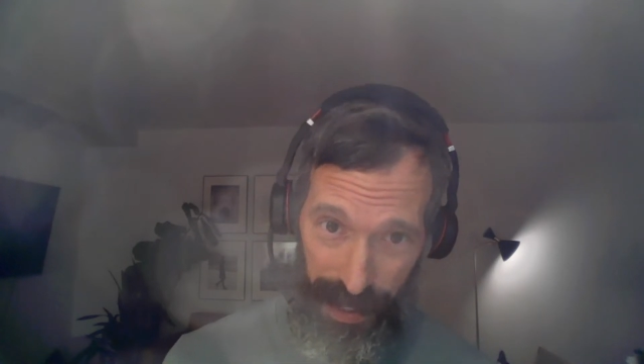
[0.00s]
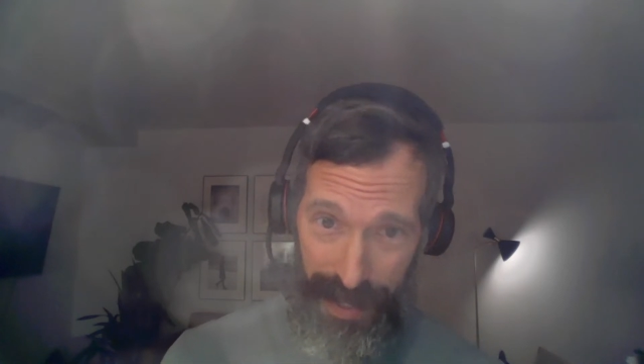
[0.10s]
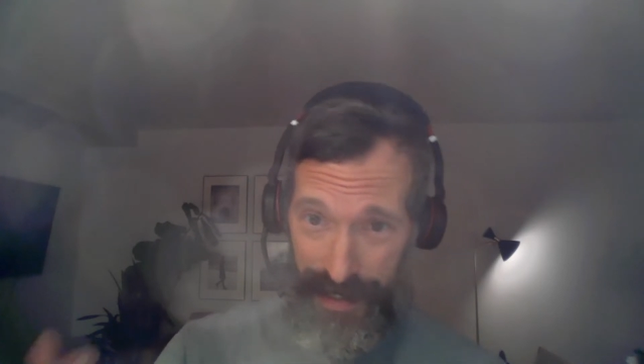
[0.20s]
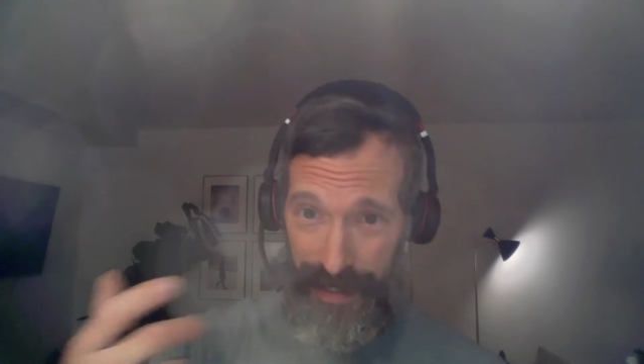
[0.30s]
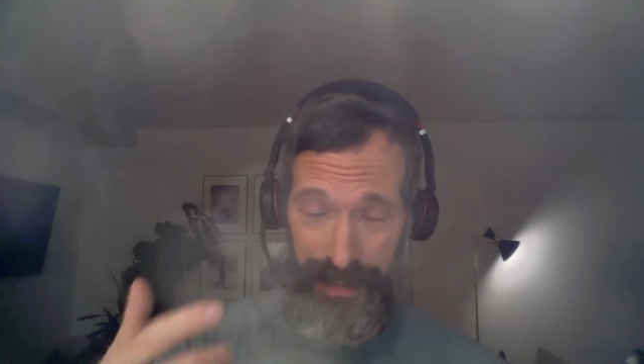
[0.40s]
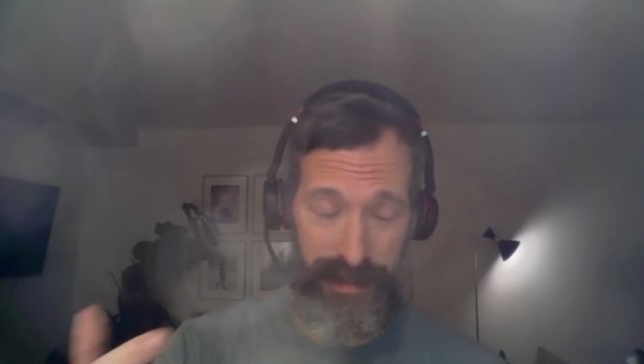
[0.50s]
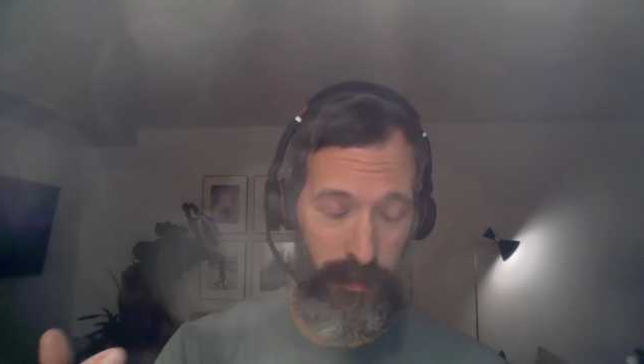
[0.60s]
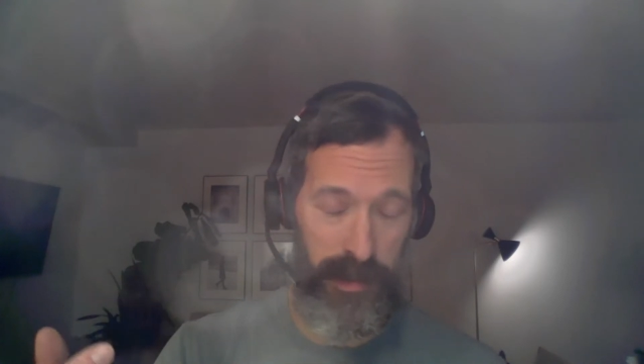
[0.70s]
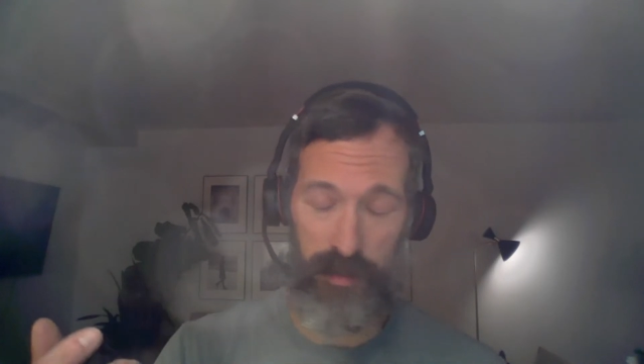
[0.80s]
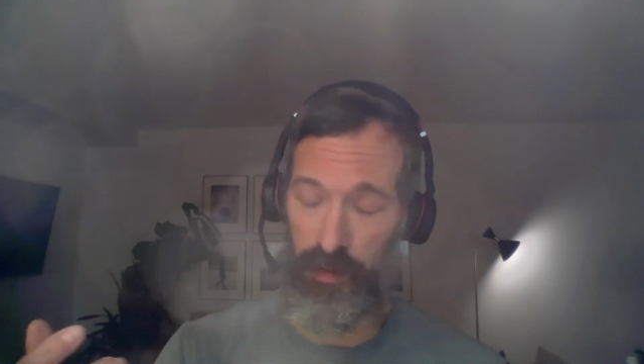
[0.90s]
And then that
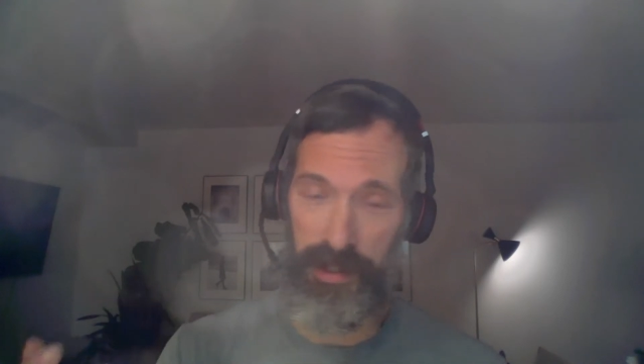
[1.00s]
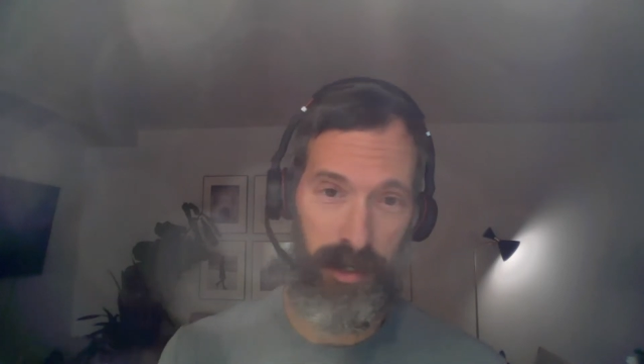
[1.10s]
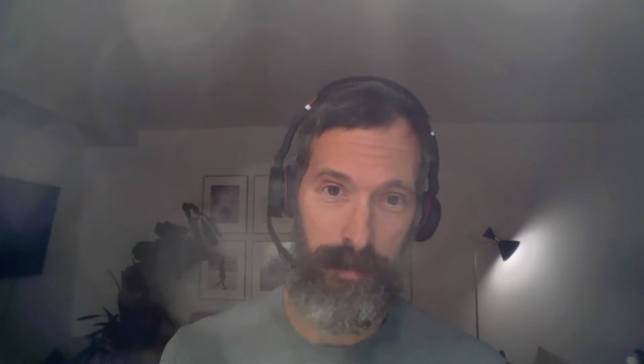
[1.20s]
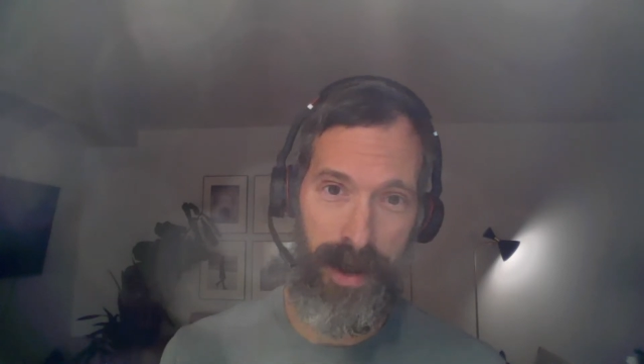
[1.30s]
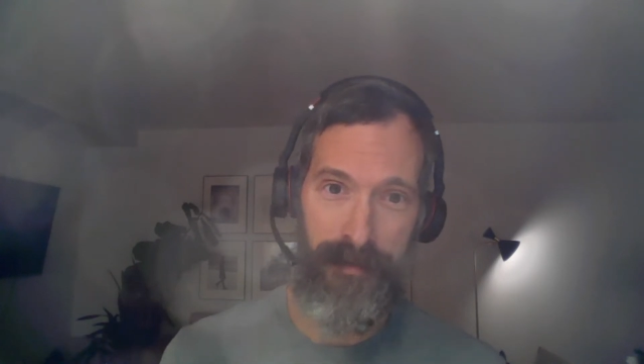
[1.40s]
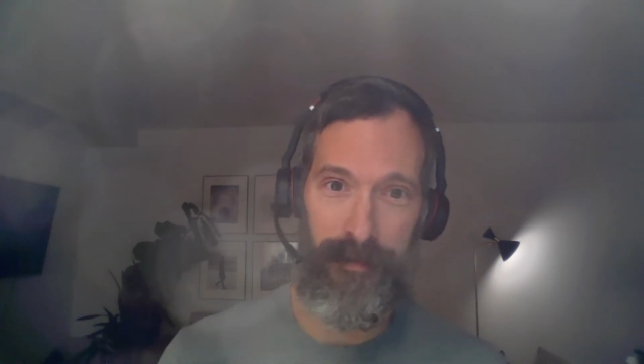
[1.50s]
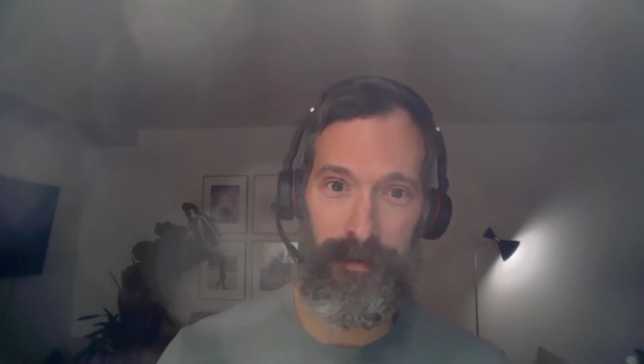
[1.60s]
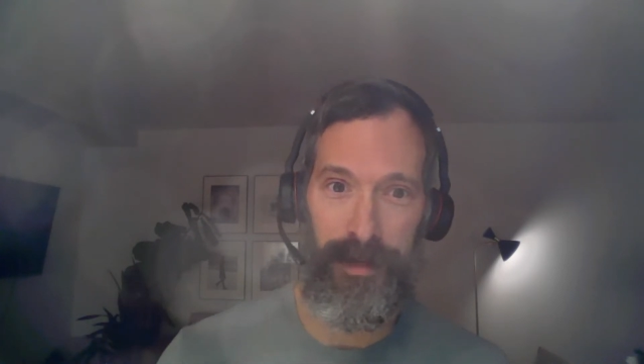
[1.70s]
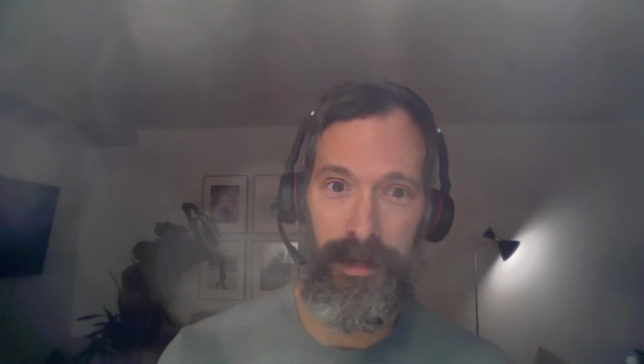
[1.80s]
works really good on my iPhone.